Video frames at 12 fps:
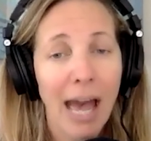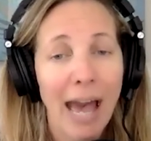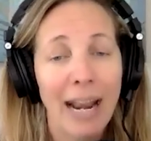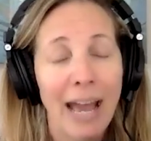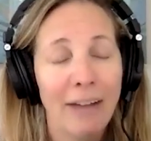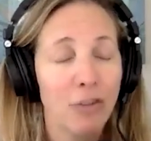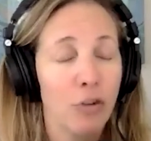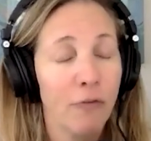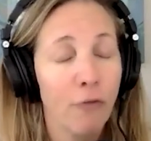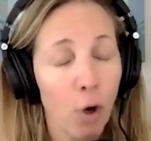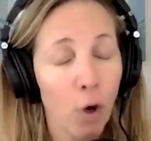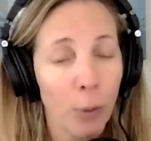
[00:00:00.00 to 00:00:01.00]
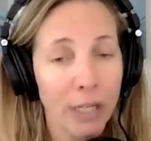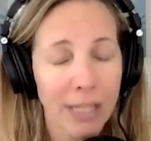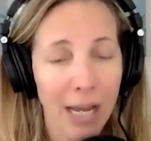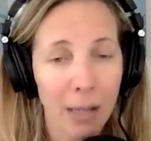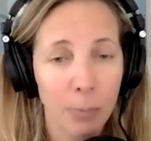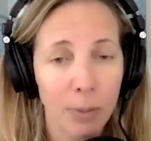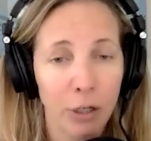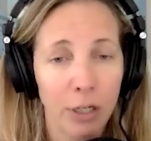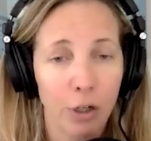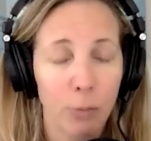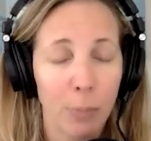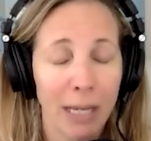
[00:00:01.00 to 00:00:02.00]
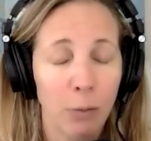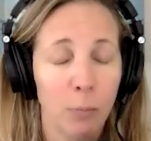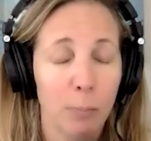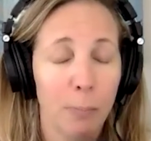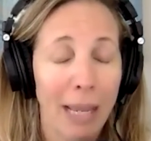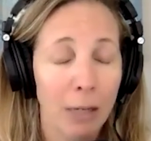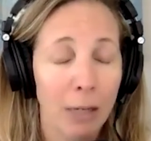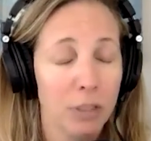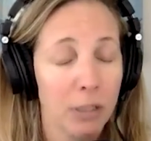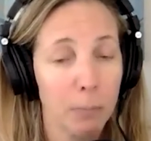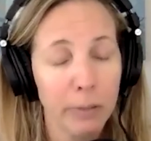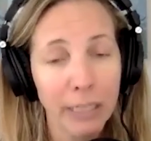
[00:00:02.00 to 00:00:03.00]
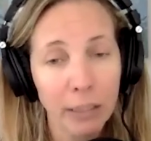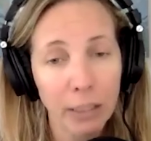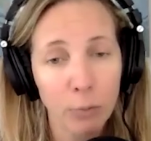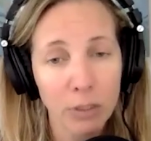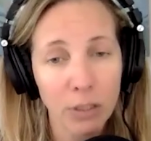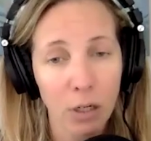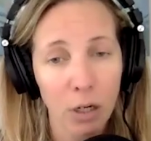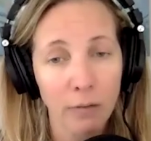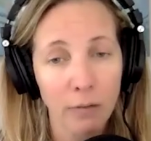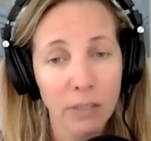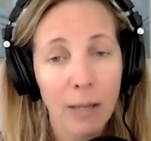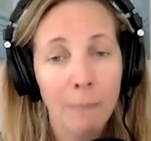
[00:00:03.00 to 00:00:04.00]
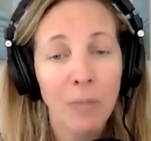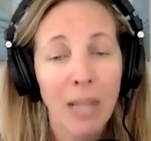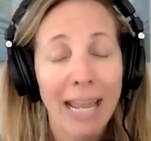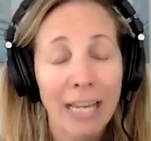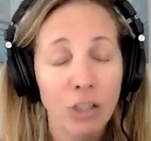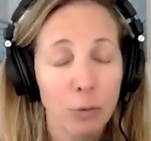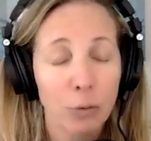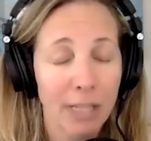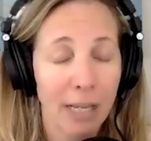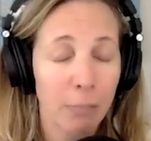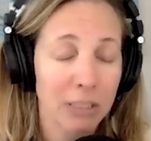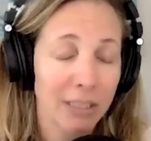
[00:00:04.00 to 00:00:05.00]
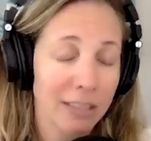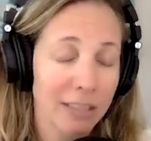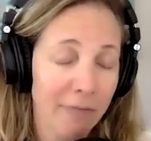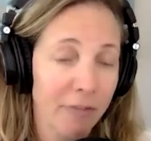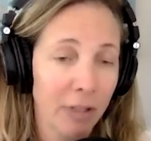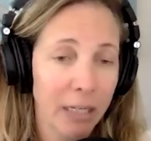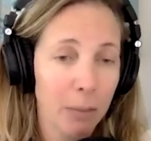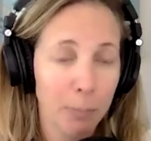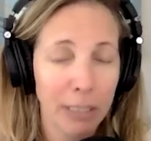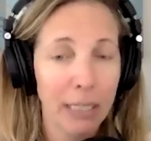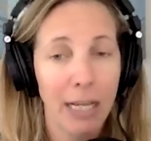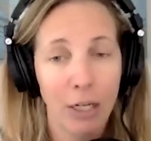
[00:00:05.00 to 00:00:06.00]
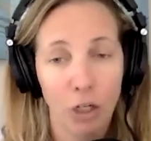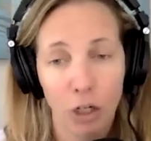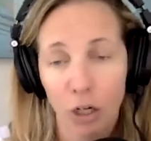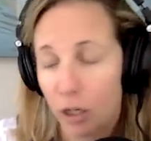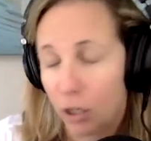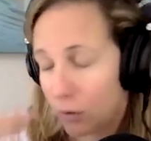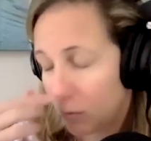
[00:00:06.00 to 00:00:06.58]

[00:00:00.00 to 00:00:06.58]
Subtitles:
And after a 4-week time period, her pain was completely resolved and she was able to successfully complete in her